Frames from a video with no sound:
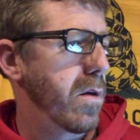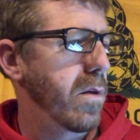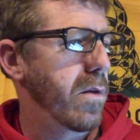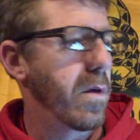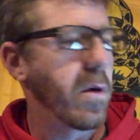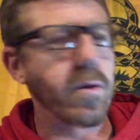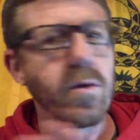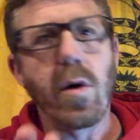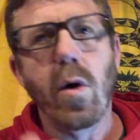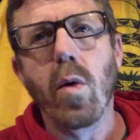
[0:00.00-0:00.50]

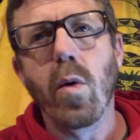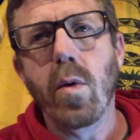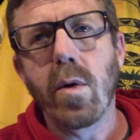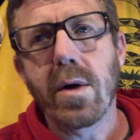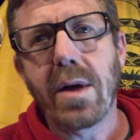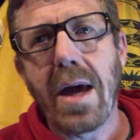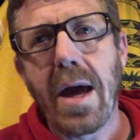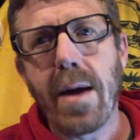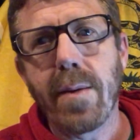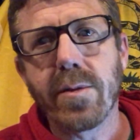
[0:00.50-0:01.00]
there's a whole
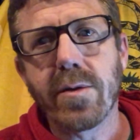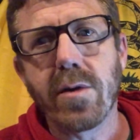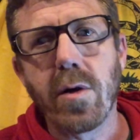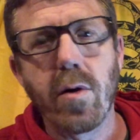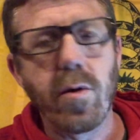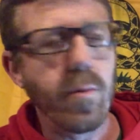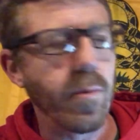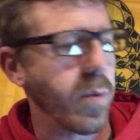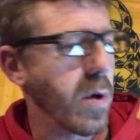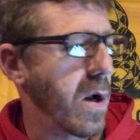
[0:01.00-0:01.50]

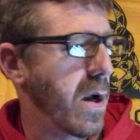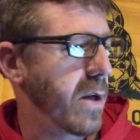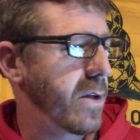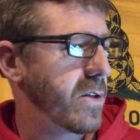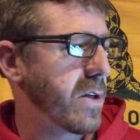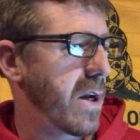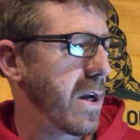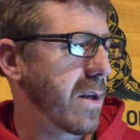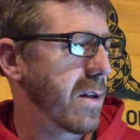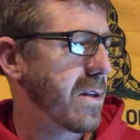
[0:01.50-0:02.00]
capstone
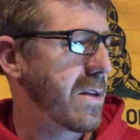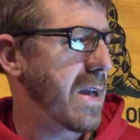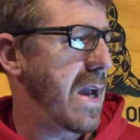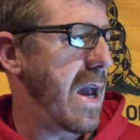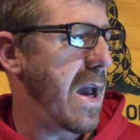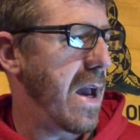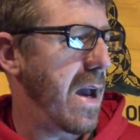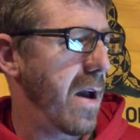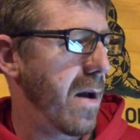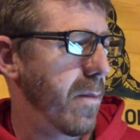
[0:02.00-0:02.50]
project
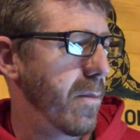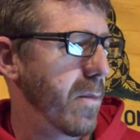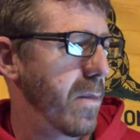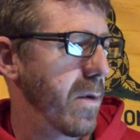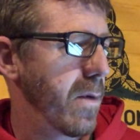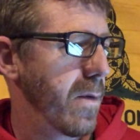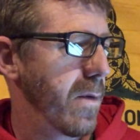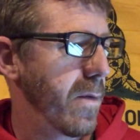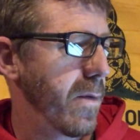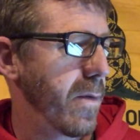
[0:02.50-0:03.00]
tab,
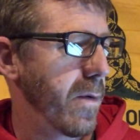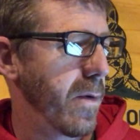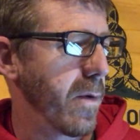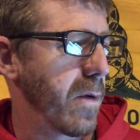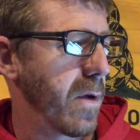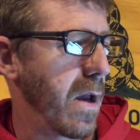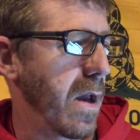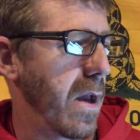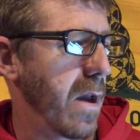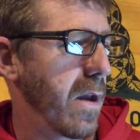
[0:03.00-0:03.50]

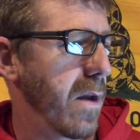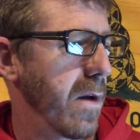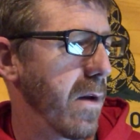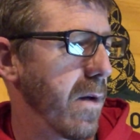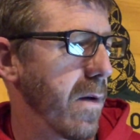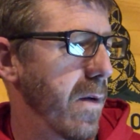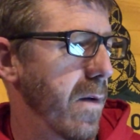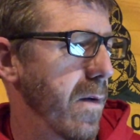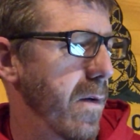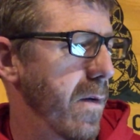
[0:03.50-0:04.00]
okay?
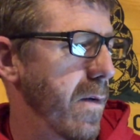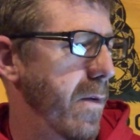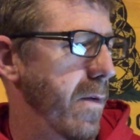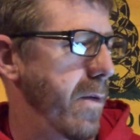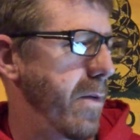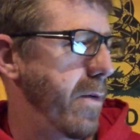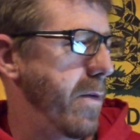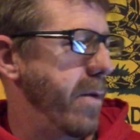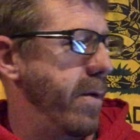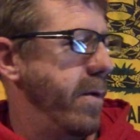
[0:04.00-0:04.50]

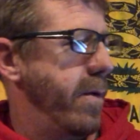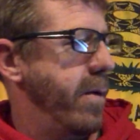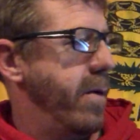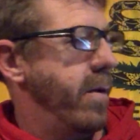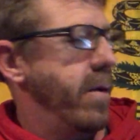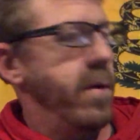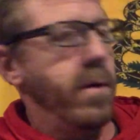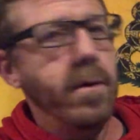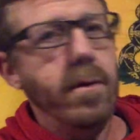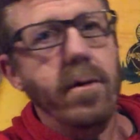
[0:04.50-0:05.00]

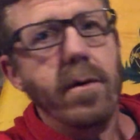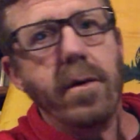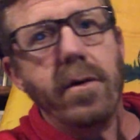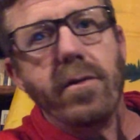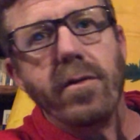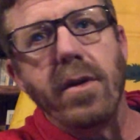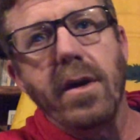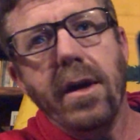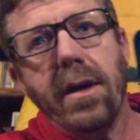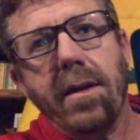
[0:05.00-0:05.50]

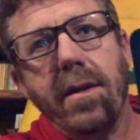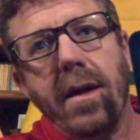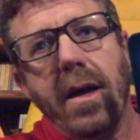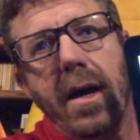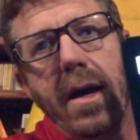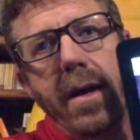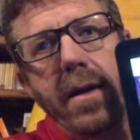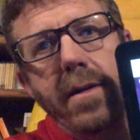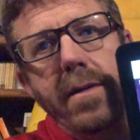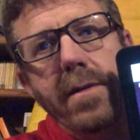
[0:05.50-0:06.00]
Looks like
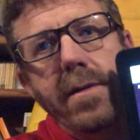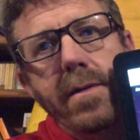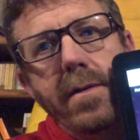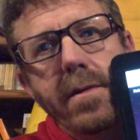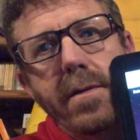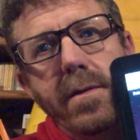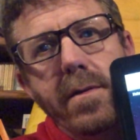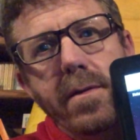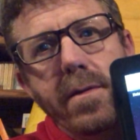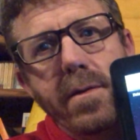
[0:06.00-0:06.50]
that,
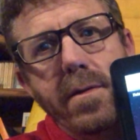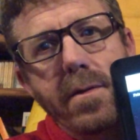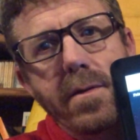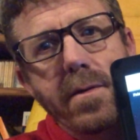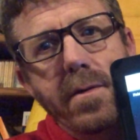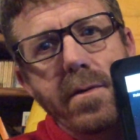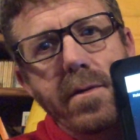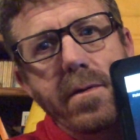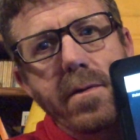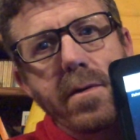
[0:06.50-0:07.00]

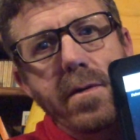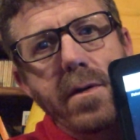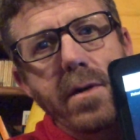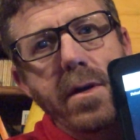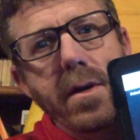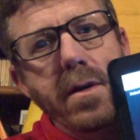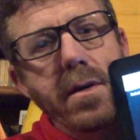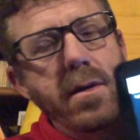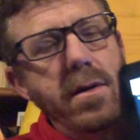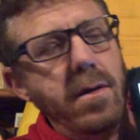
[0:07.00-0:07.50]

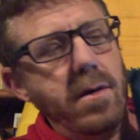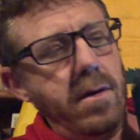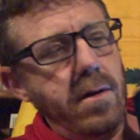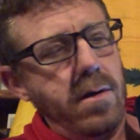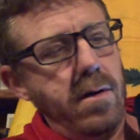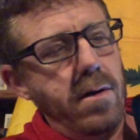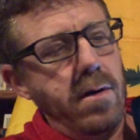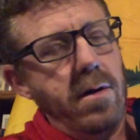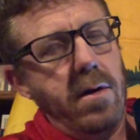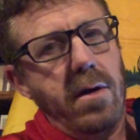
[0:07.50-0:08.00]
right?
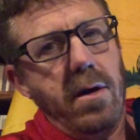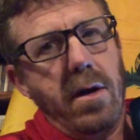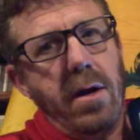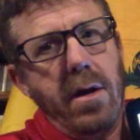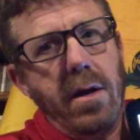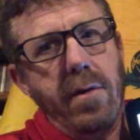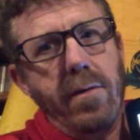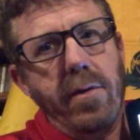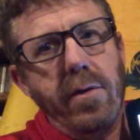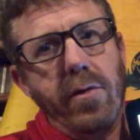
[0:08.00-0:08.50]

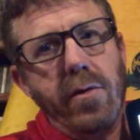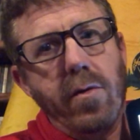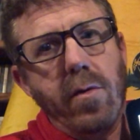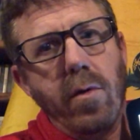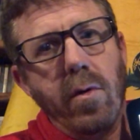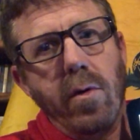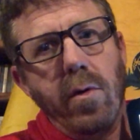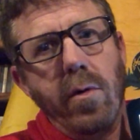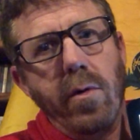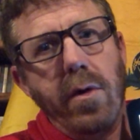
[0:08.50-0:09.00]
And if you
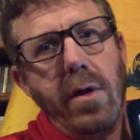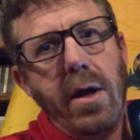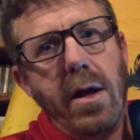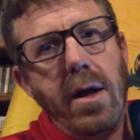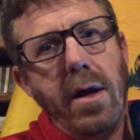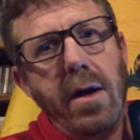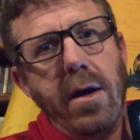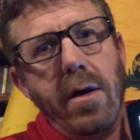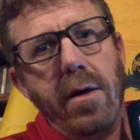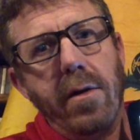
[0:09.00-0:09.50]
scroll
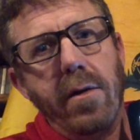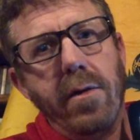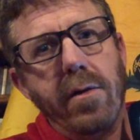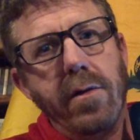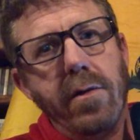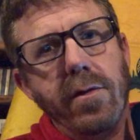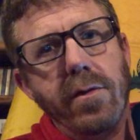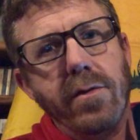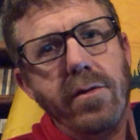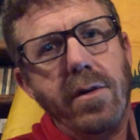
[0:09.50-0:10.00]

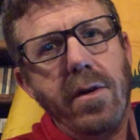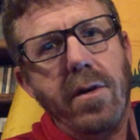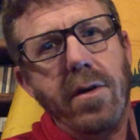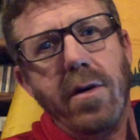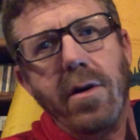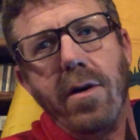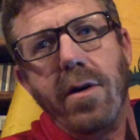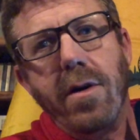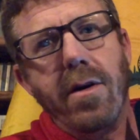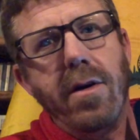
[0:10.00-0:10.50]
down, you see
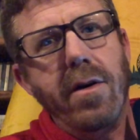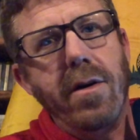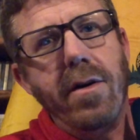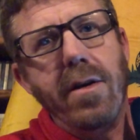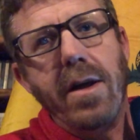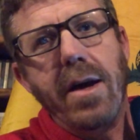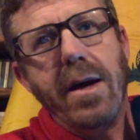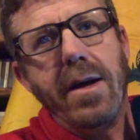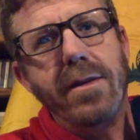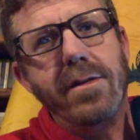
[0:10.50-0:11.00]

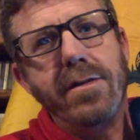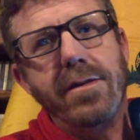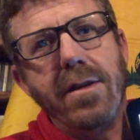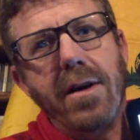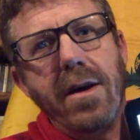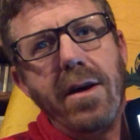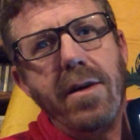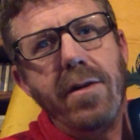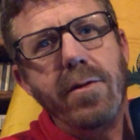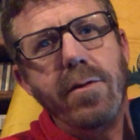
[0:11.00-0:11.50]
all that
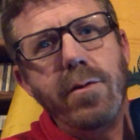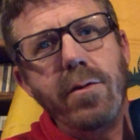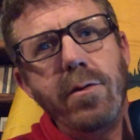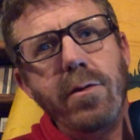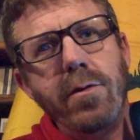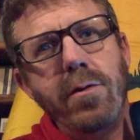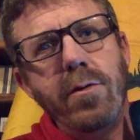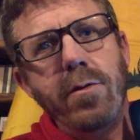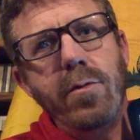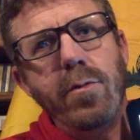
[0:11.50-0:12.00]
stuff.
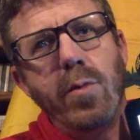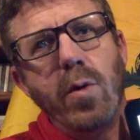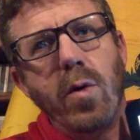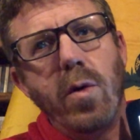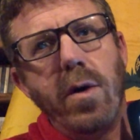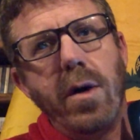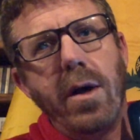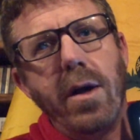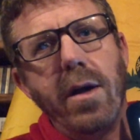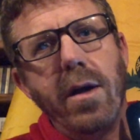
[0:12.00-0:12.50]
Ooh,
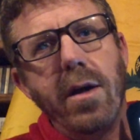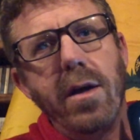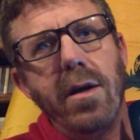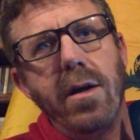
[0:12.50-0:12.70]
boy.